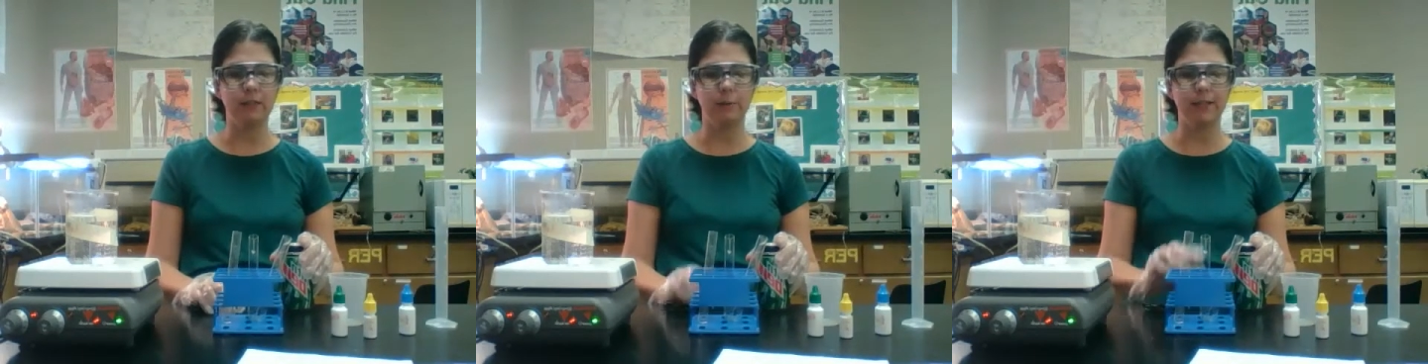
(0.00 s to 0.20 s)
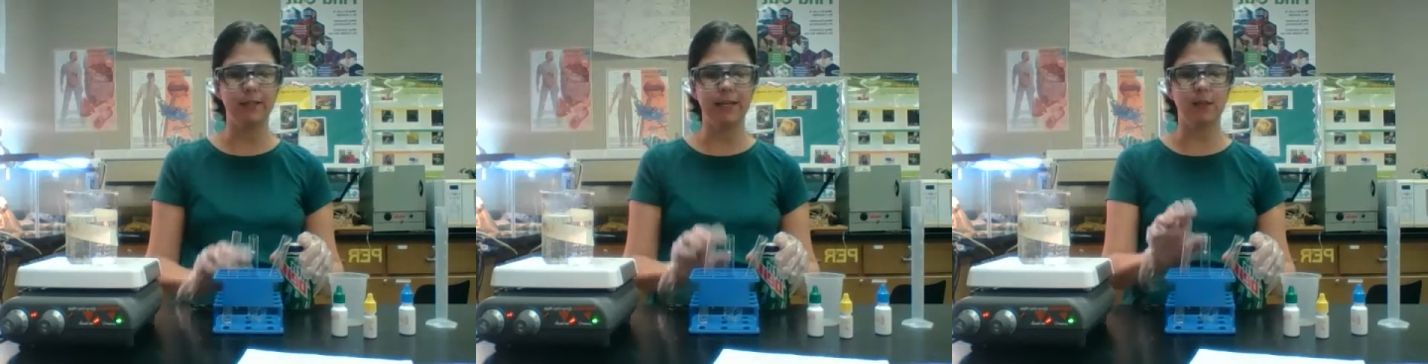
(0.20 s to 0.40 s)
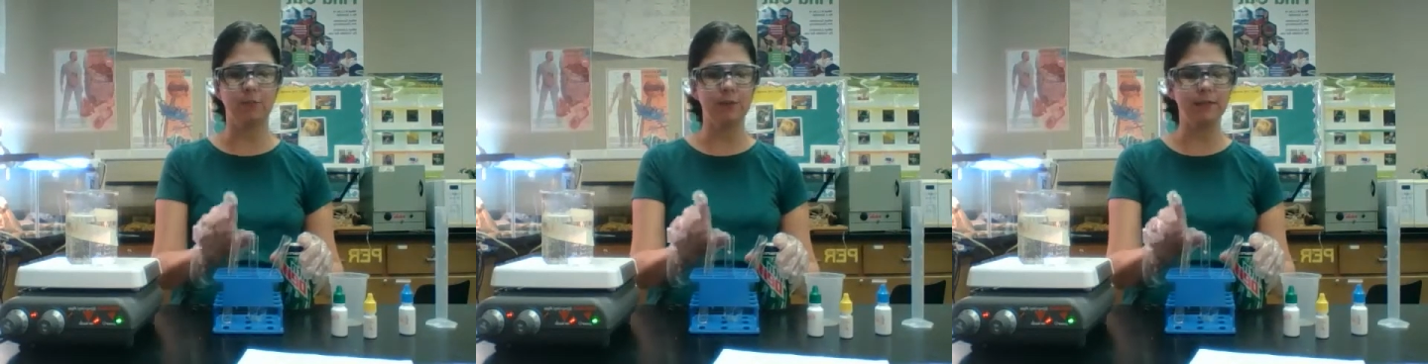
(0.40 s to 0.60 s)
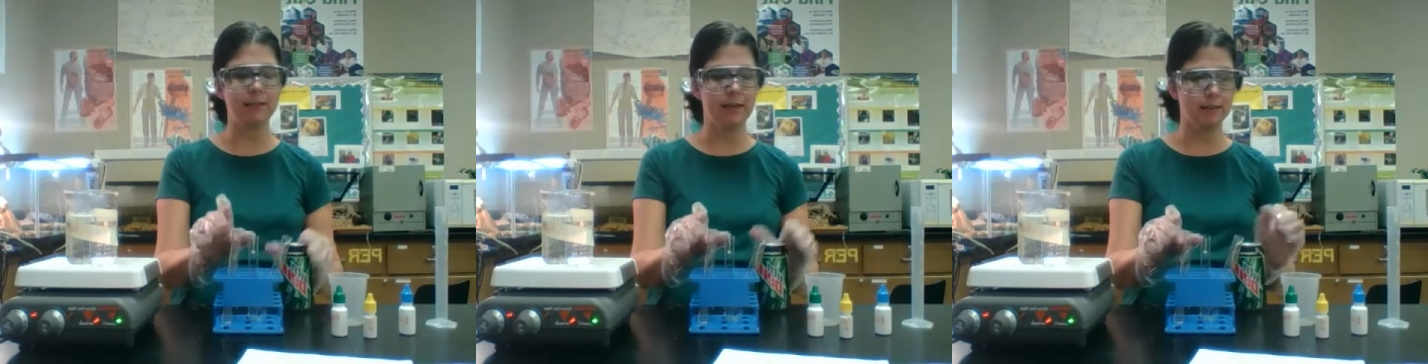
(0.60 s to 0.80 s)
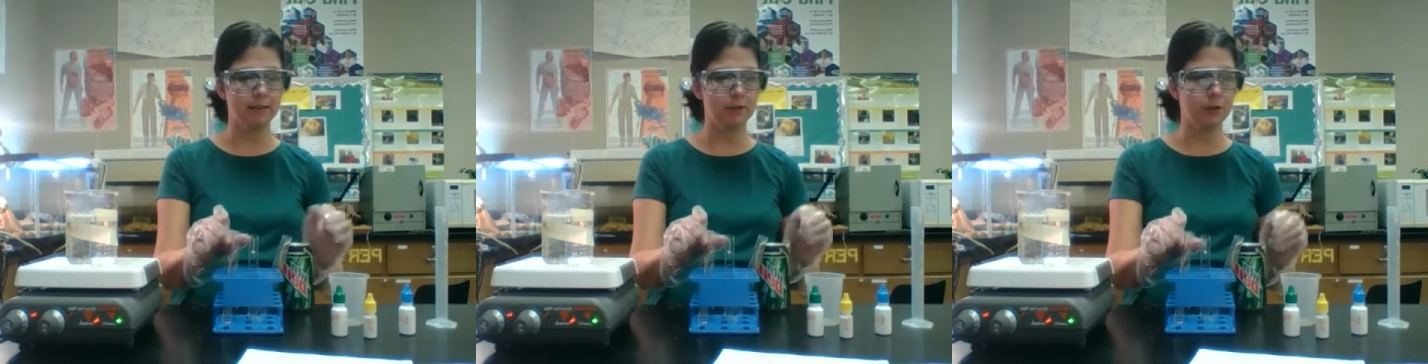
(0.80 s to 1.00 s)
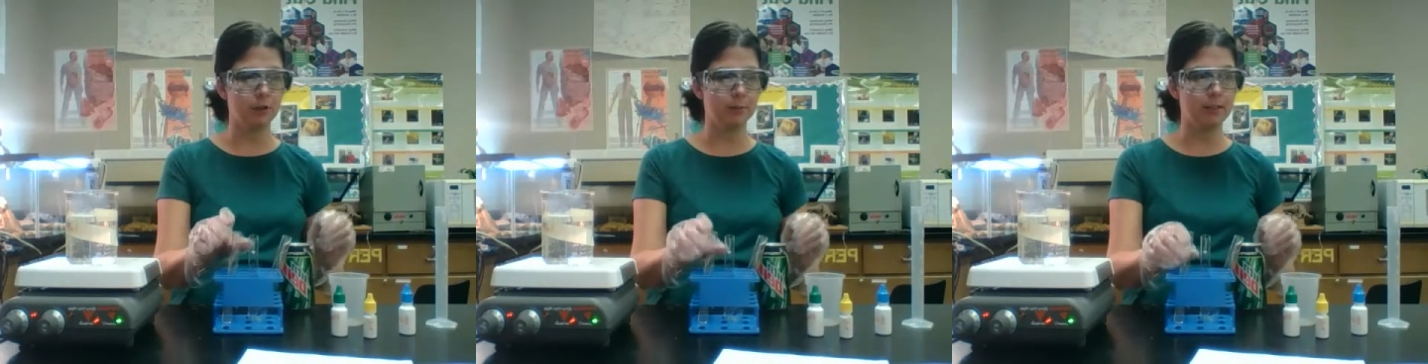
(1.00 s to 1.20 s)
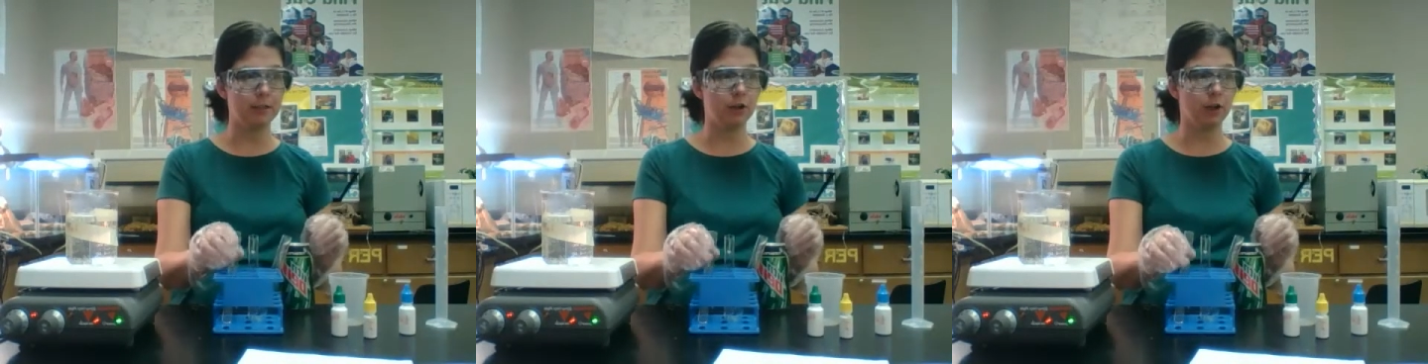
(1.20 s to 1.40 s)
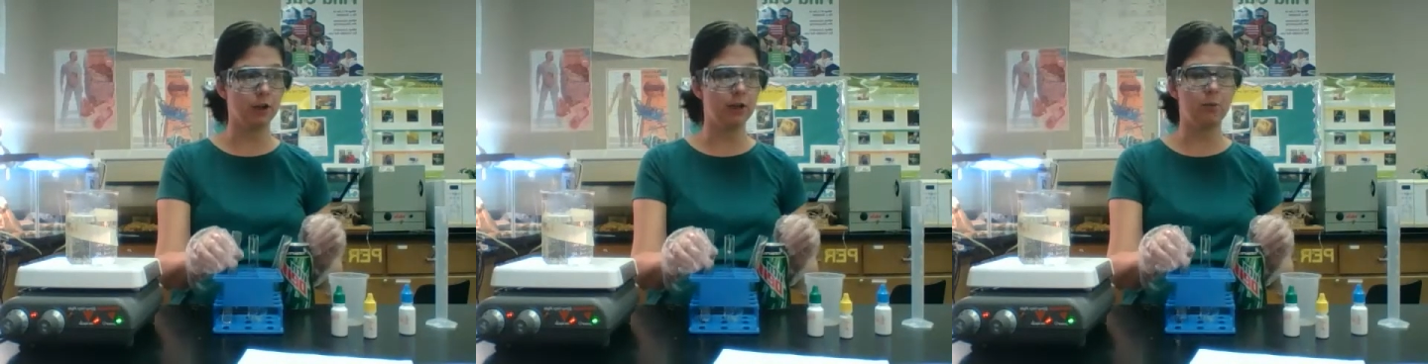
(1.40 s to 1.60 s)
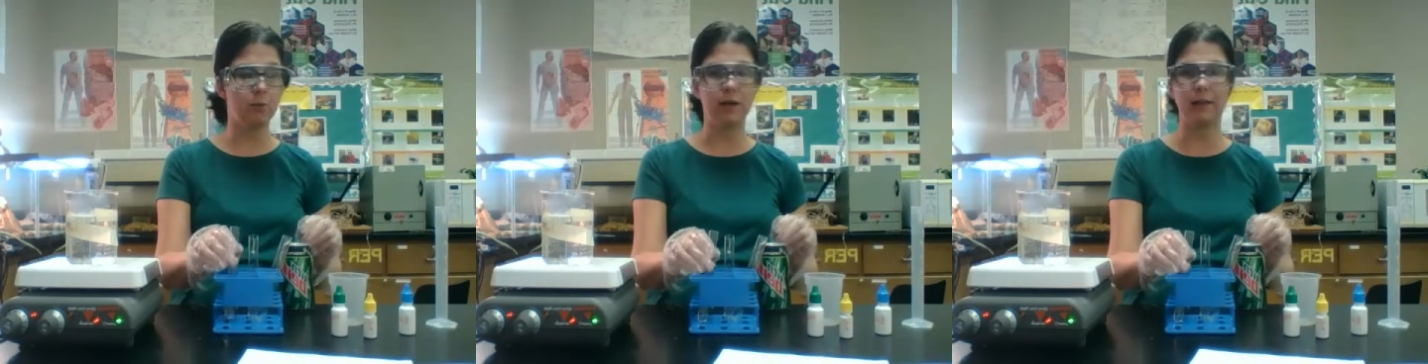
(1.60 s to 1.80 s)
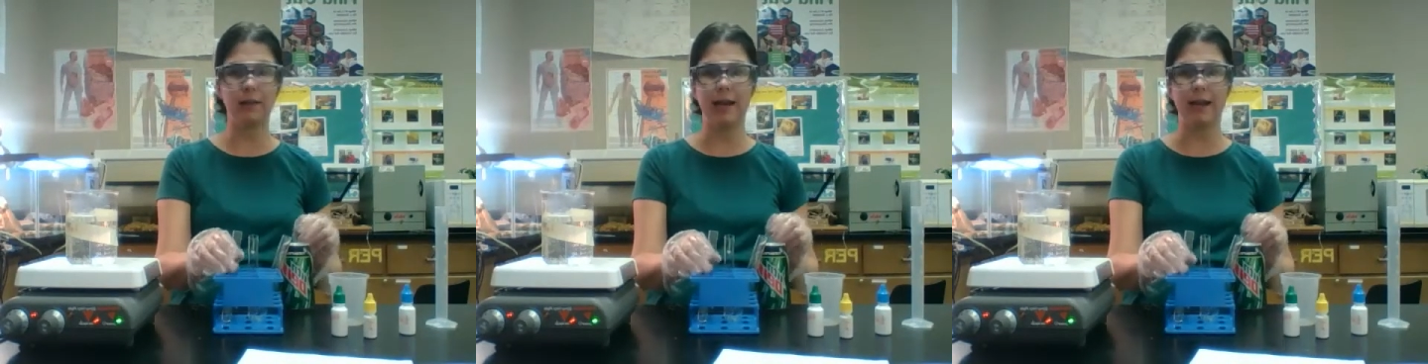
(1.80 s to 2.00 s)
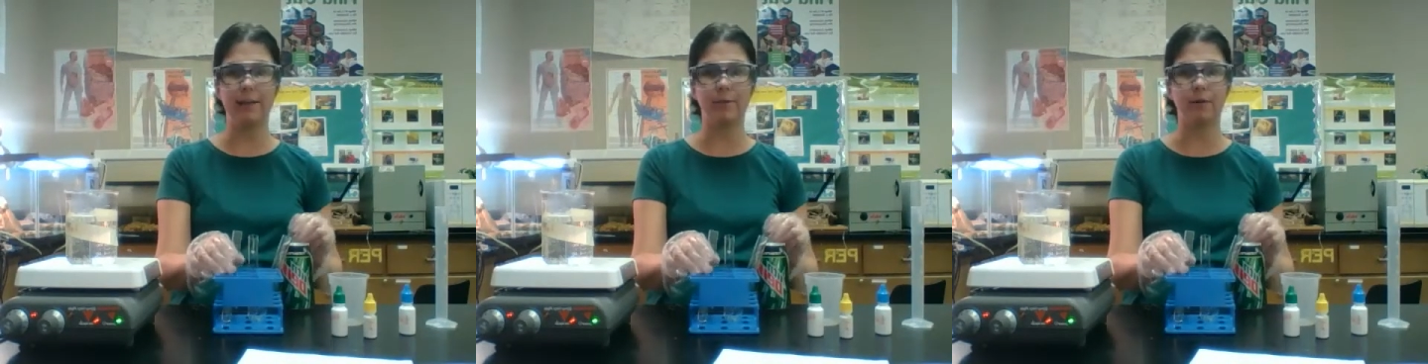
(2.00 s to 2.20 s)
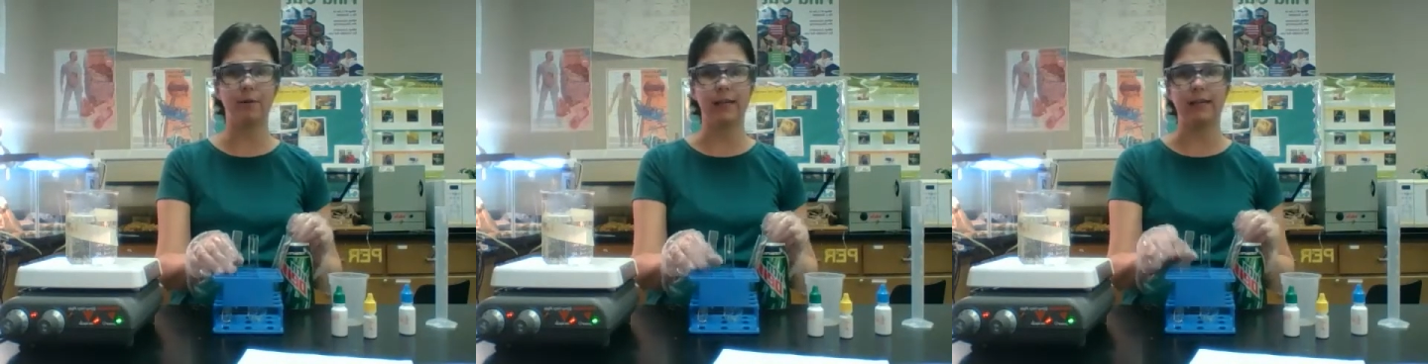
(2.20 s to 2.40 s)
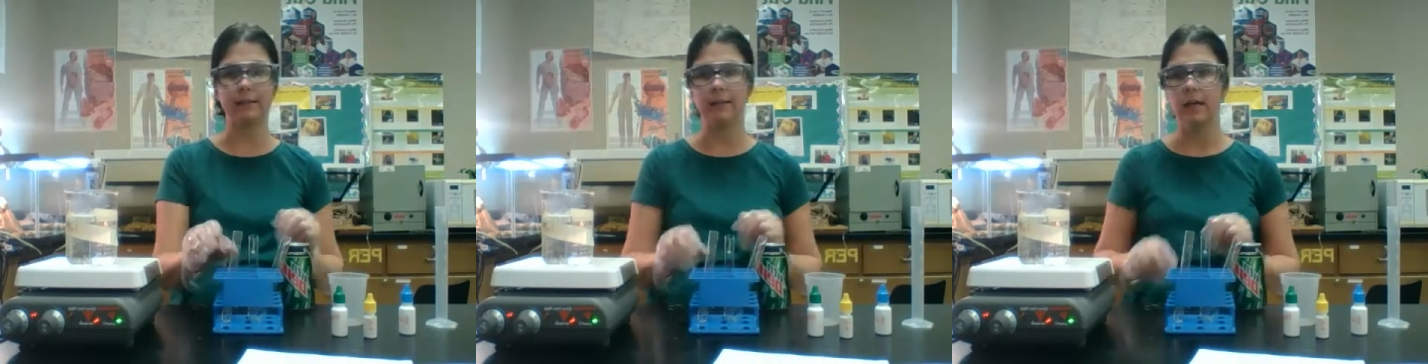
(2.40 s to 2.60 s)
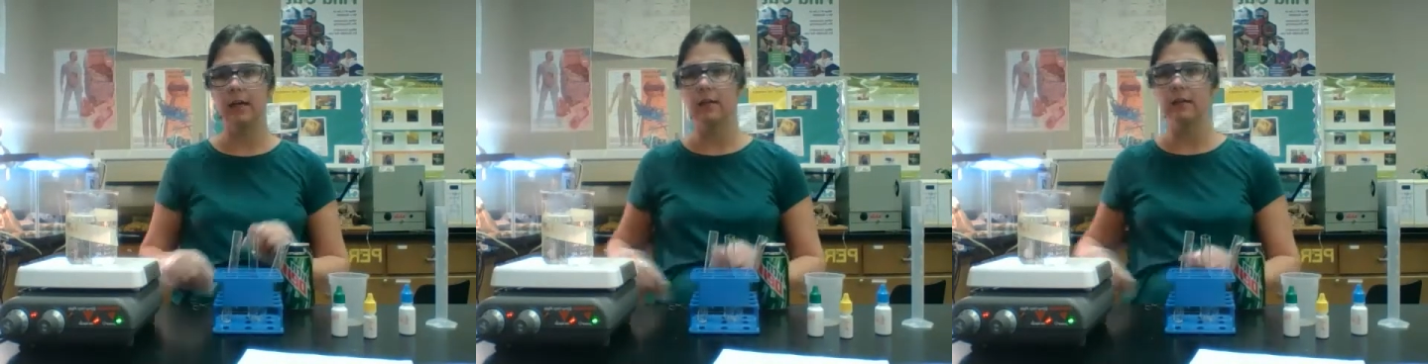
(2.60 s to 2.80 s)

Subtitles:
to obtain the 3 test tubes, and you're going to want to label these.